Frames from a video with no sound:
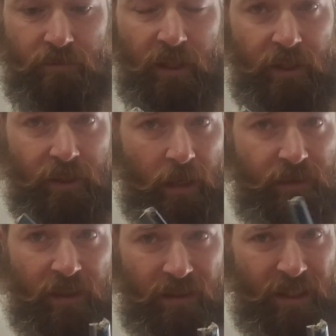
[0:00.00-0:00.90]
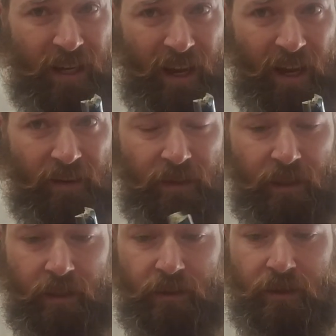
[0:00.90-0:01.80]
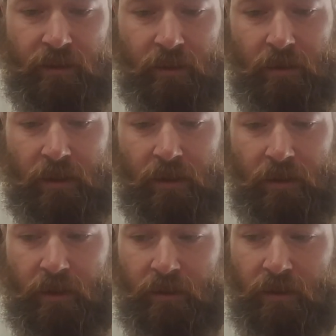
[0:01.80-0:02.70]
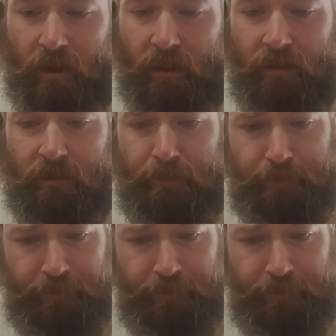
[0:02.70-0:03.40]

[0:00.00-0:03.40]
then it drops down to like 1/2 inch, something along those lines.